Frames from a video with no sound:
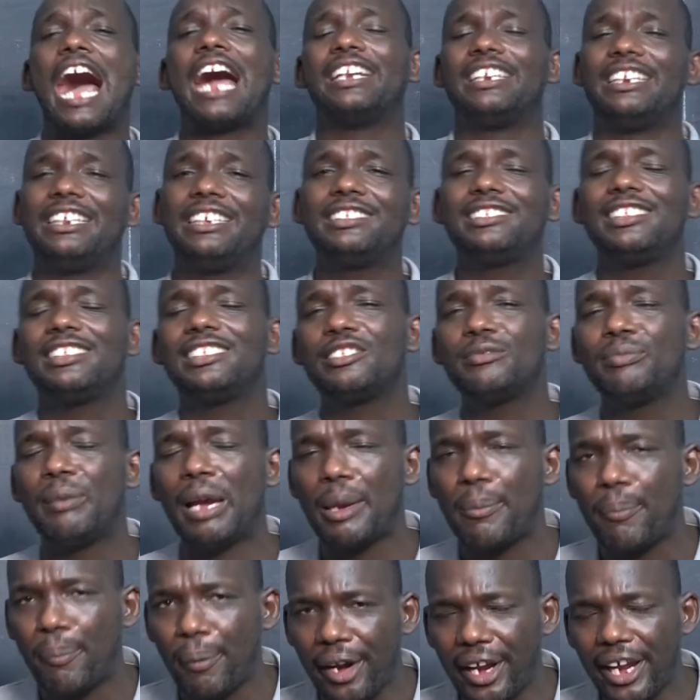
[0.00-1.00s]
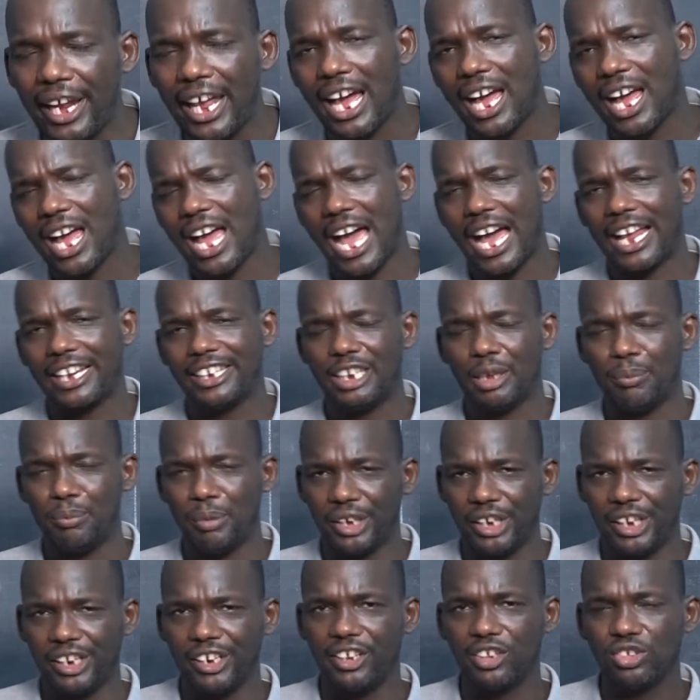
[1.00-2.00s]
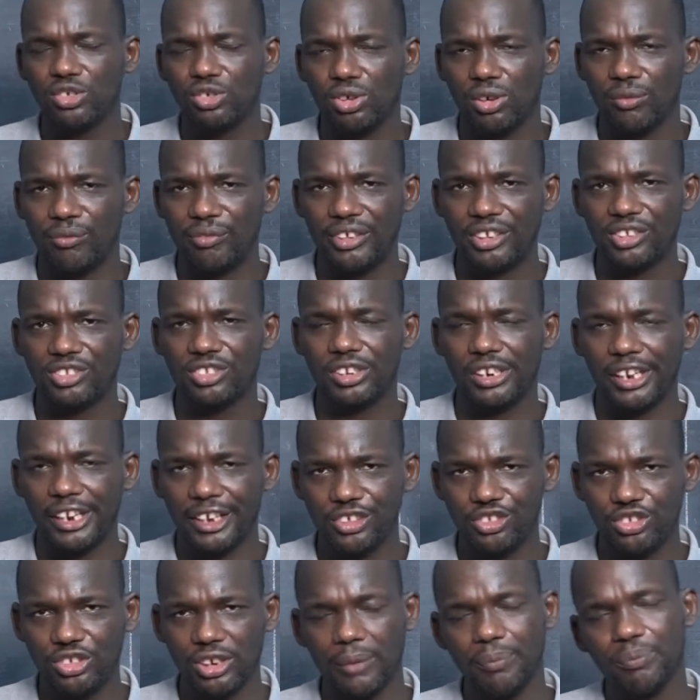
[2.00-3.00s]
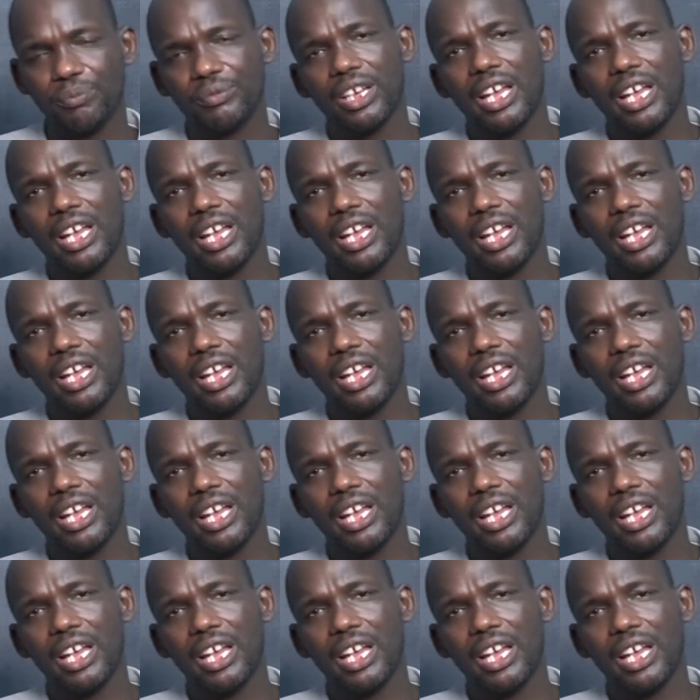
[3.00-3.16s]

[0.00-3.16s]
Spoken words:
This is my prayer at the beginnings of this lecture.